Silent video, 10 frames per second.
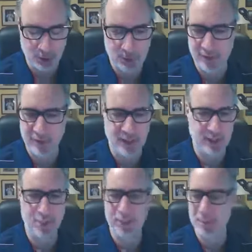As a matter of fact, I got a
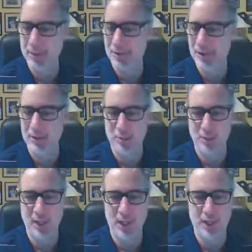couple emails today from
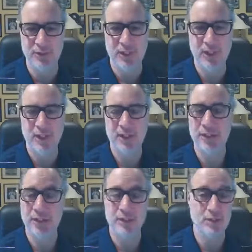clients
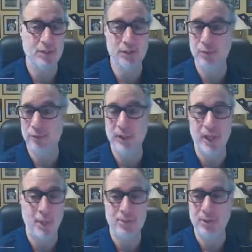looking to
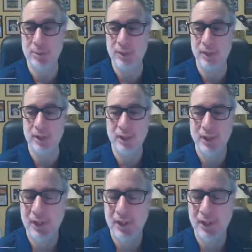re-up some of their